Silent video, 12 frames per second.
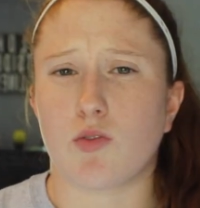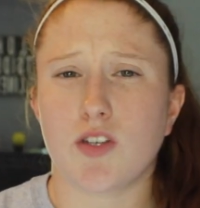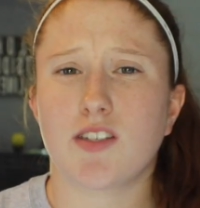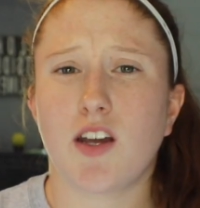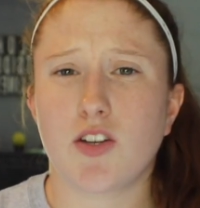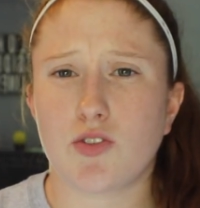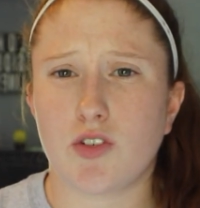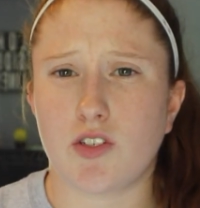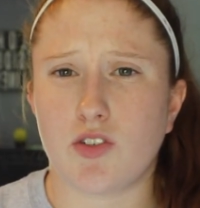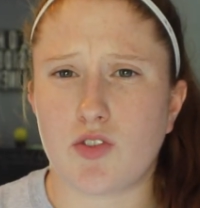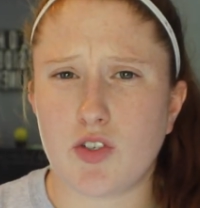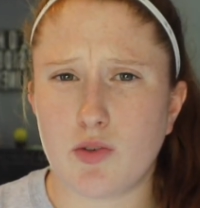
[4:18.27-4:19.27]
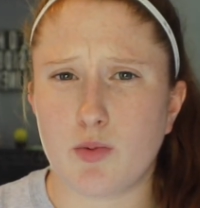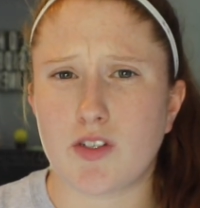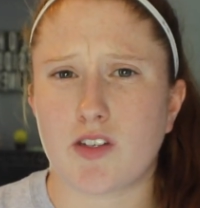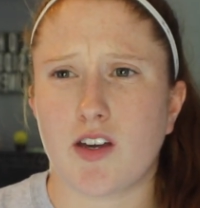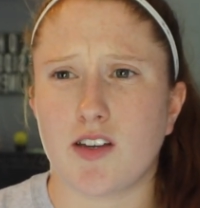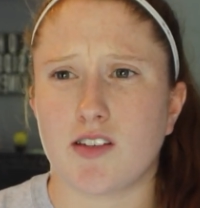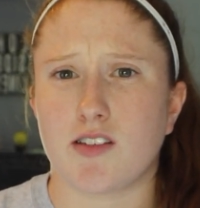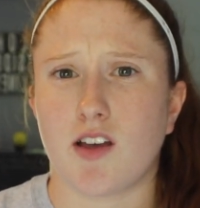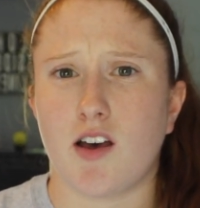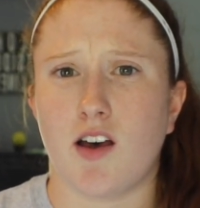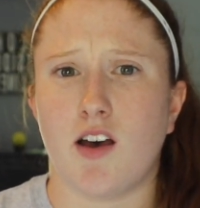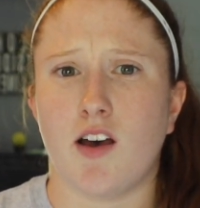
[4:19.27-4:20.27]
The reason I joined YouTube is because
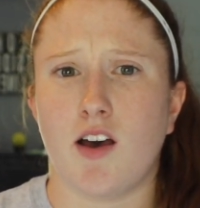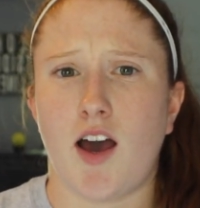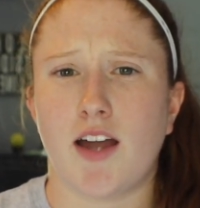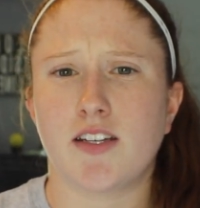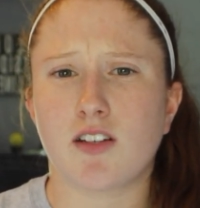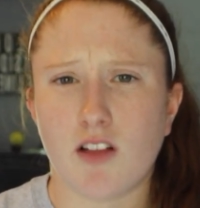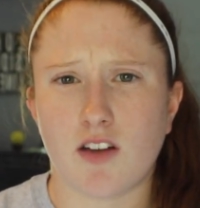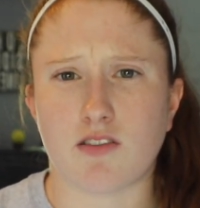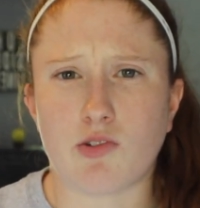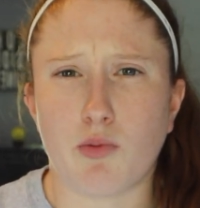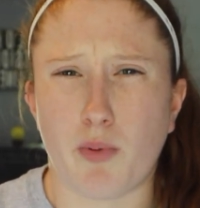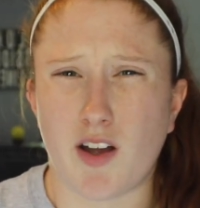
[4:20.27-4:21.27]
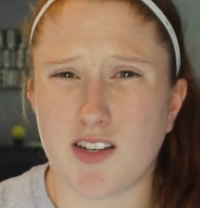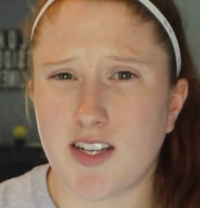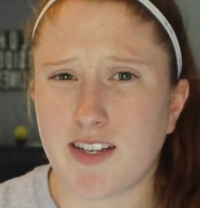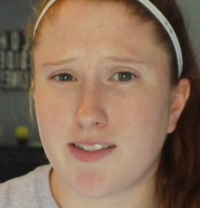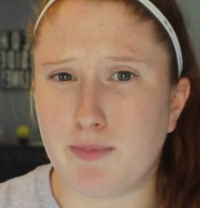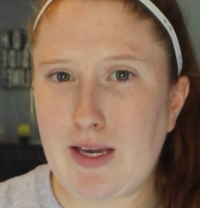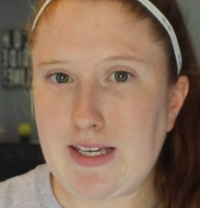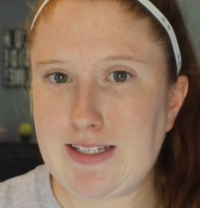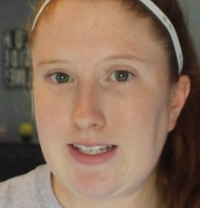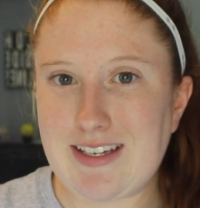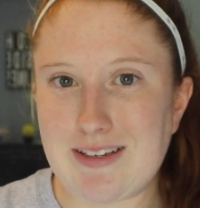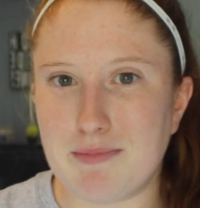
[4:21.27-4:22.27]
uh, I did a lot of school projects back
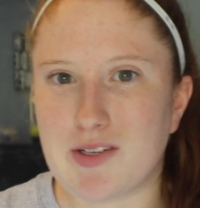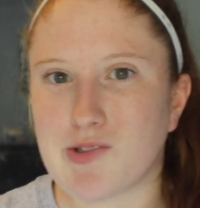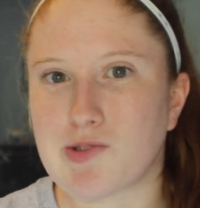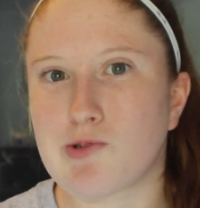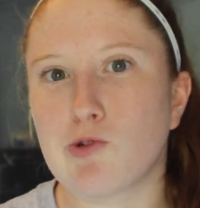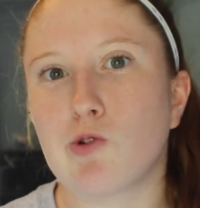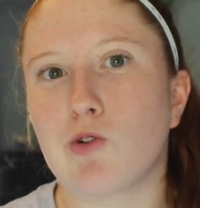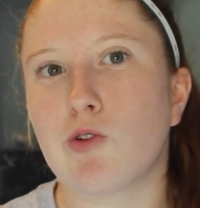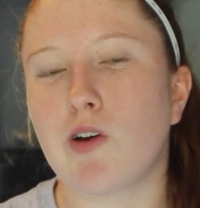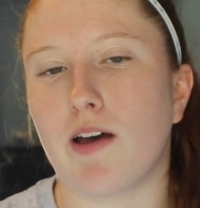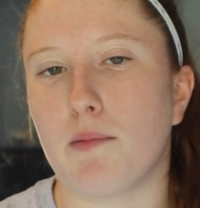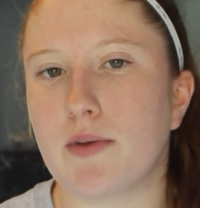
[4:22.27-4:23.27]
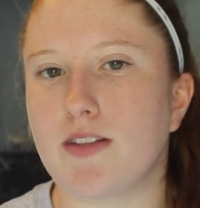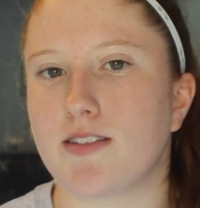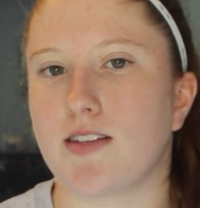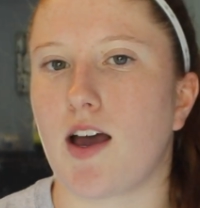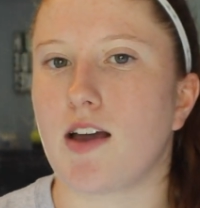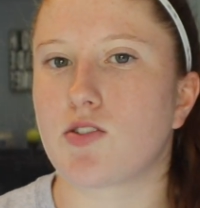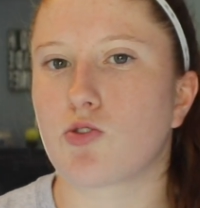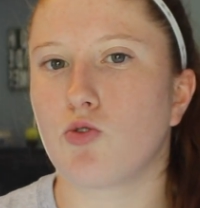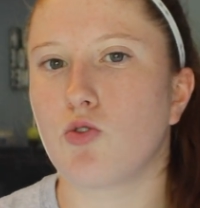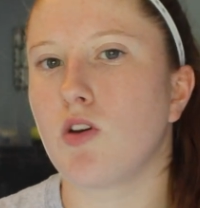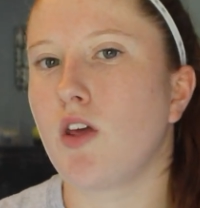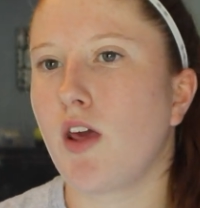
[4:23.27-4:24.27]
in like middle school up into high
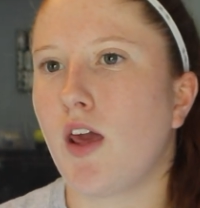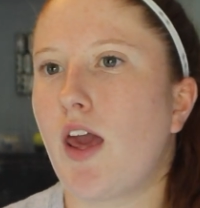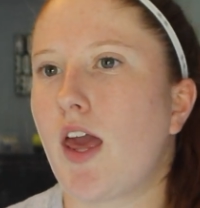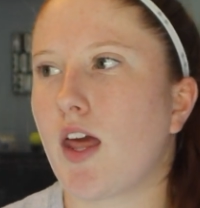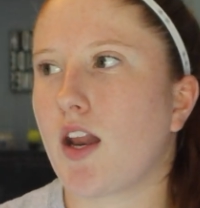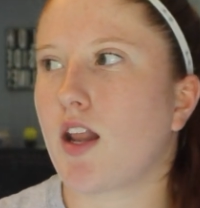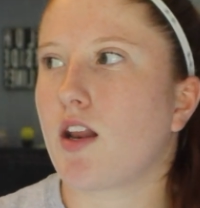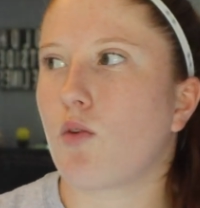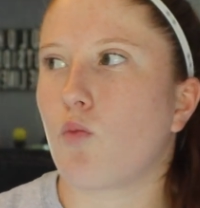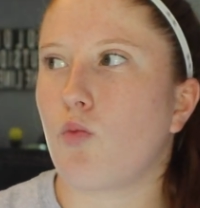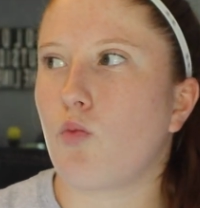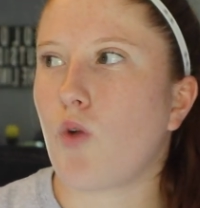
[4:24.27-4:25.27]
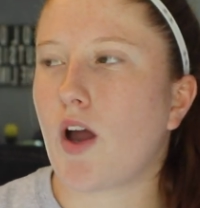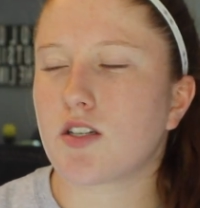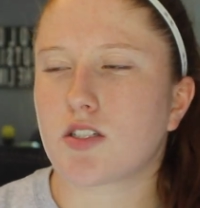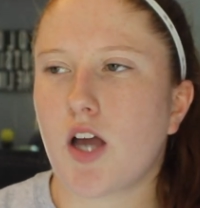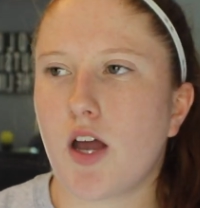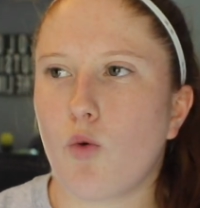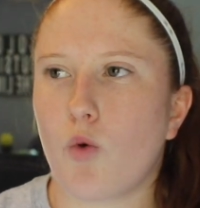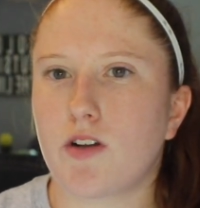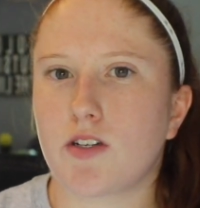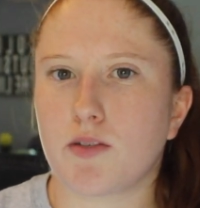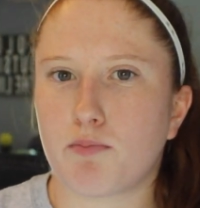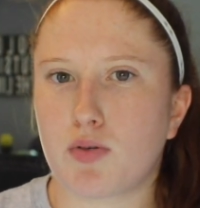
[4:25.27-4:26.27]
school and I just kind of
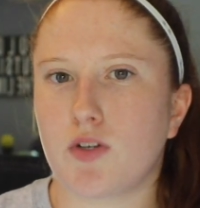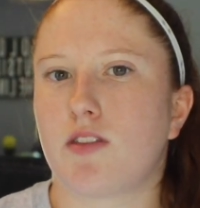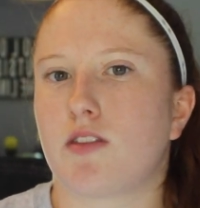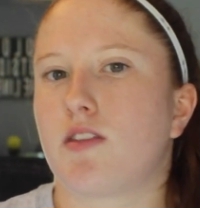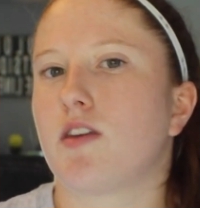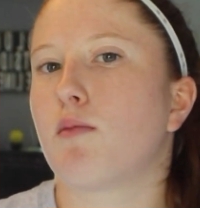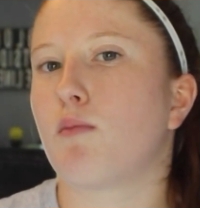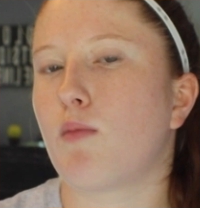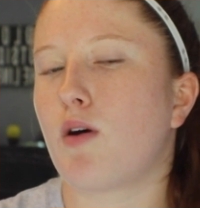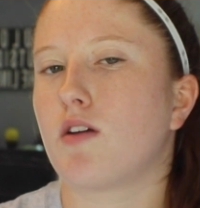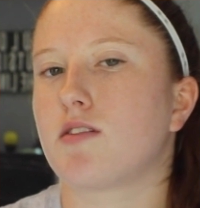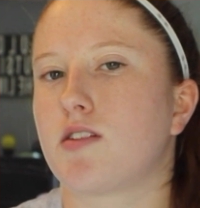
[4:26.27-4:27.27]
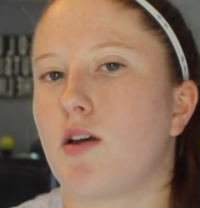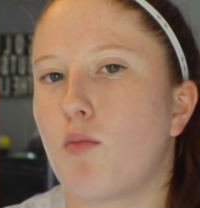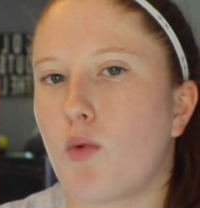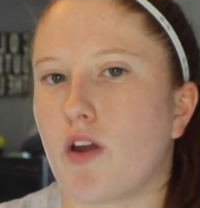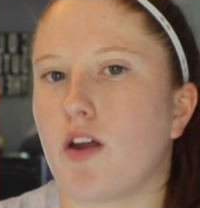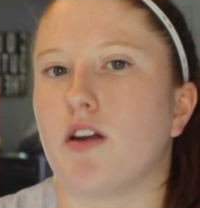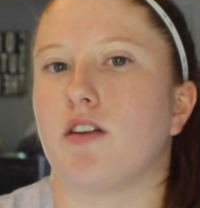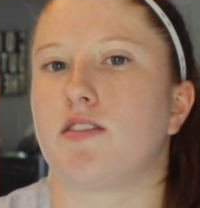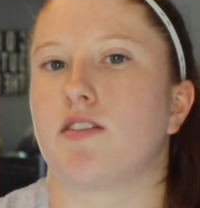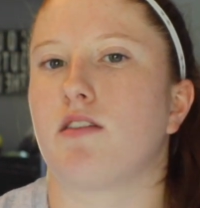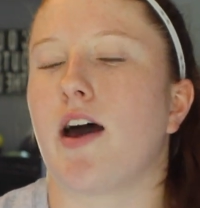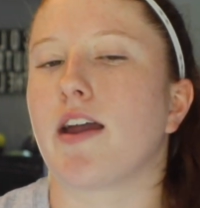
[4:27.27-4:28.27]
wanted to put them somewhere
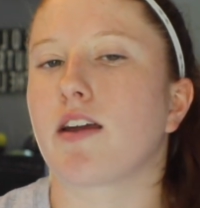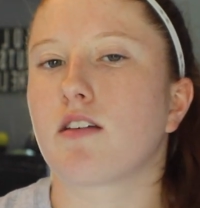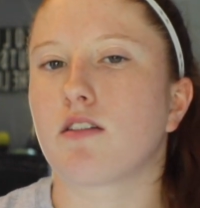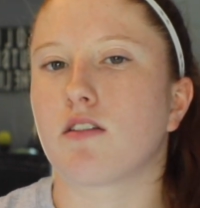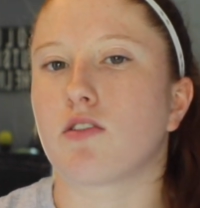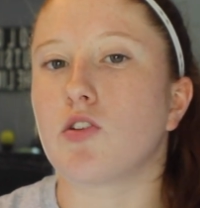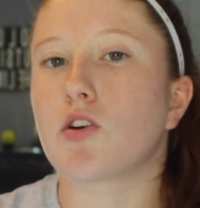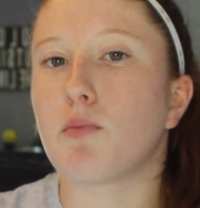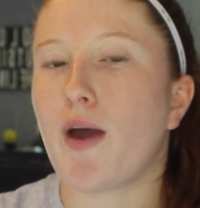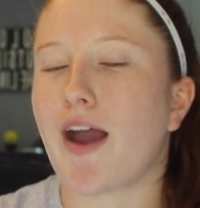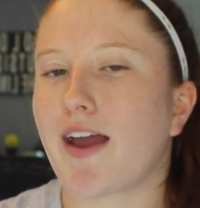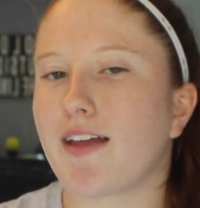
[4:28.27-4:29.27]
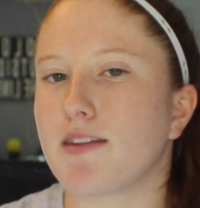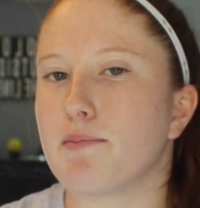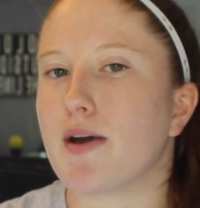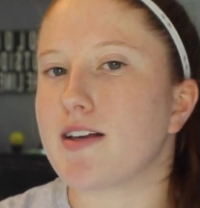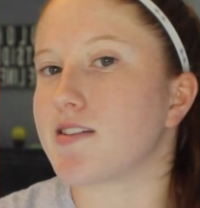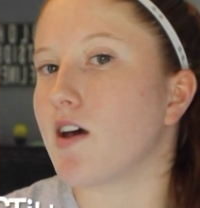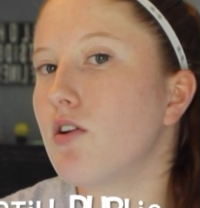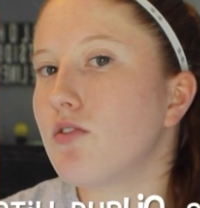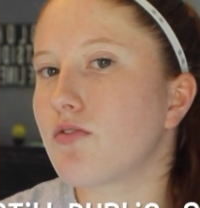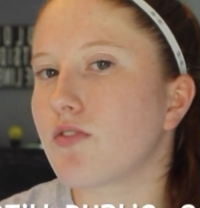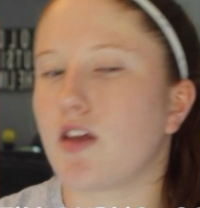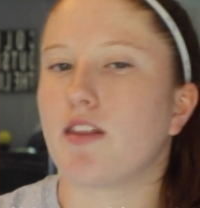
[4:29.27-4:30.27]
to like look back at them myself
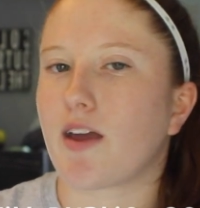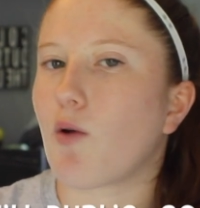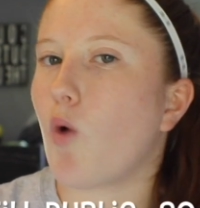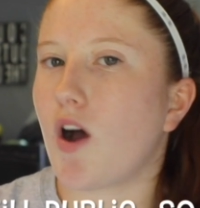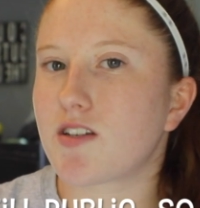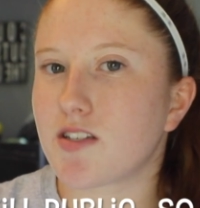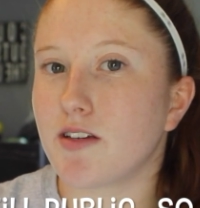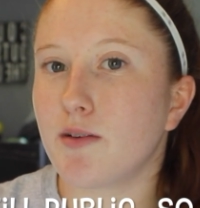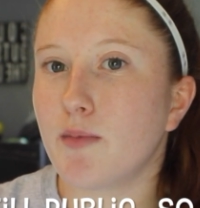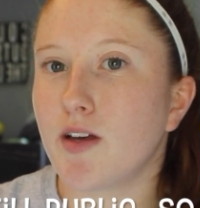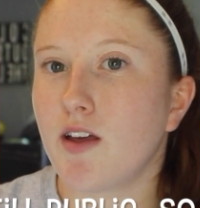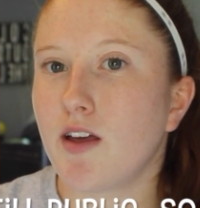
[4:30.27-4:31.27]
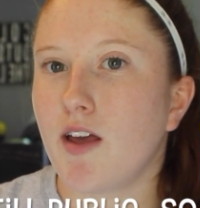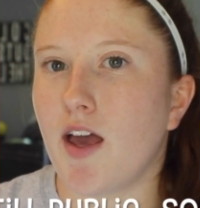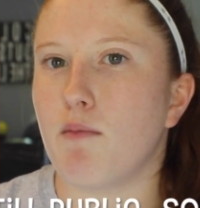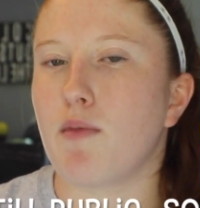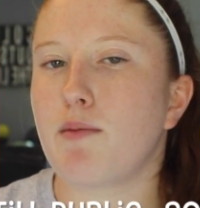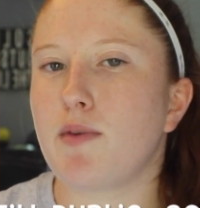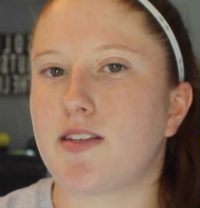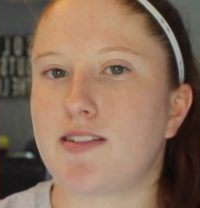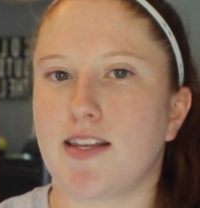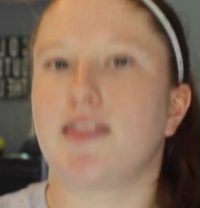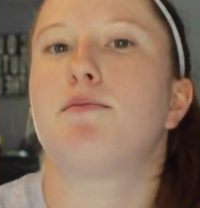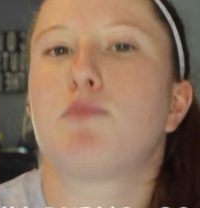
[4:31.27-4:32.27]
and like watch them and maybe
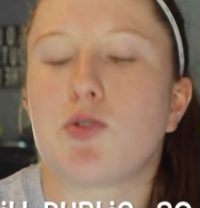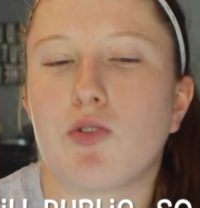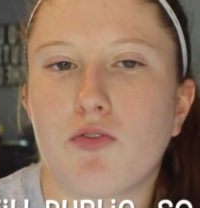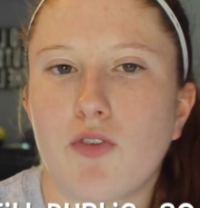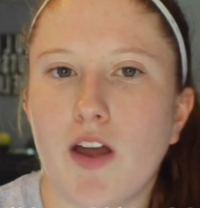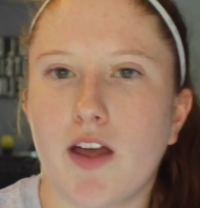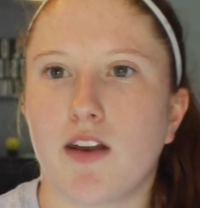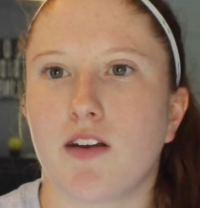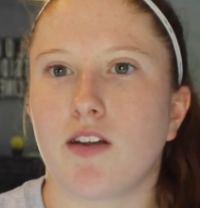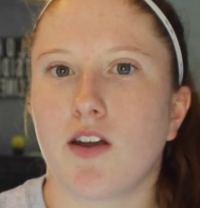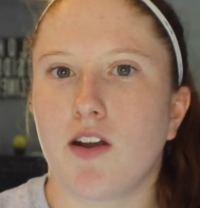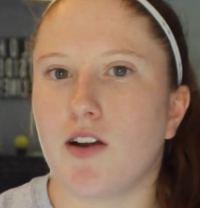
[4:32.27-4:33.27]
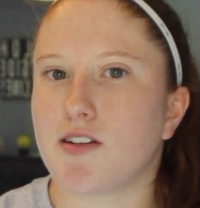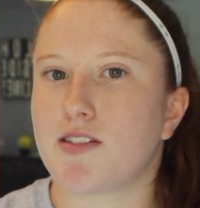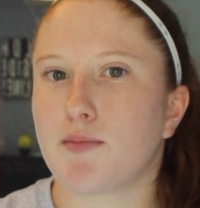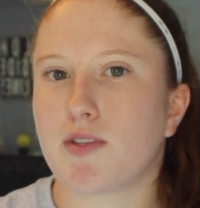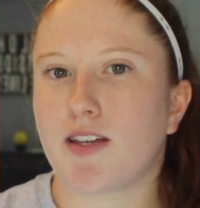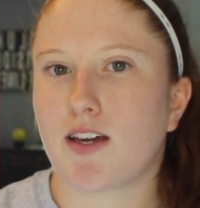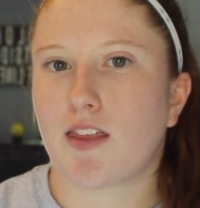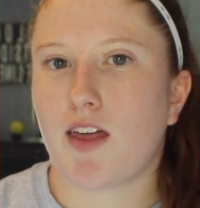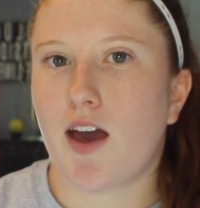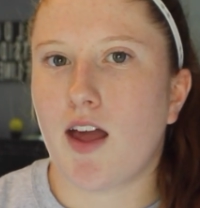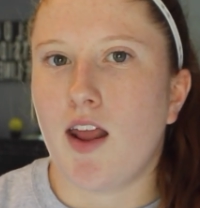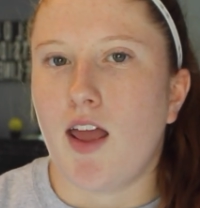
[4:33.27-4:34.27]
send them to a friend or something like
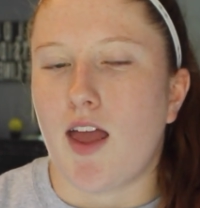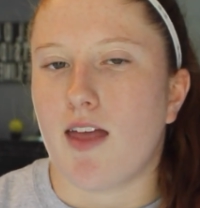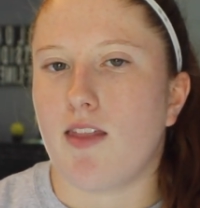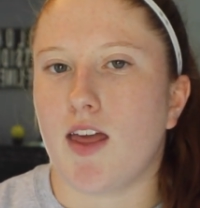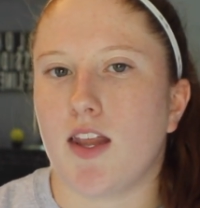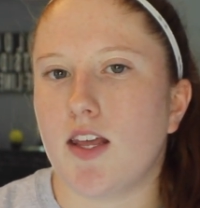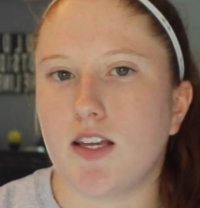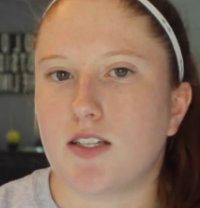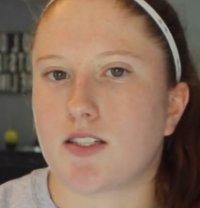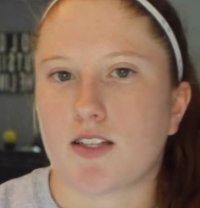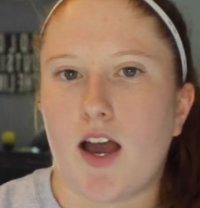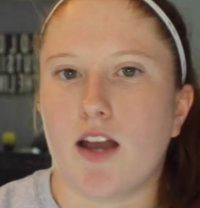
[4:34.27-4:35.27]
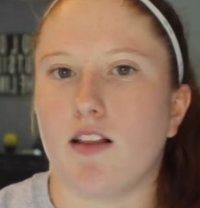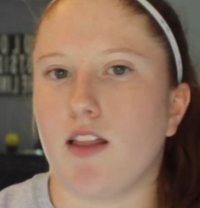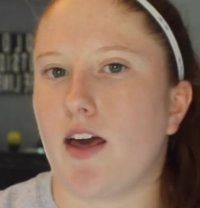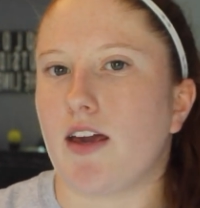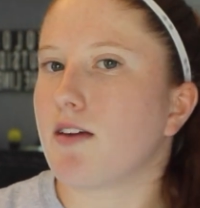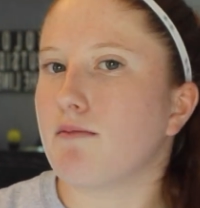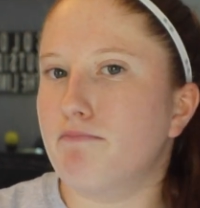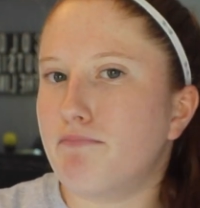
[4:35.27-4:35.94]
that and then it just kind of like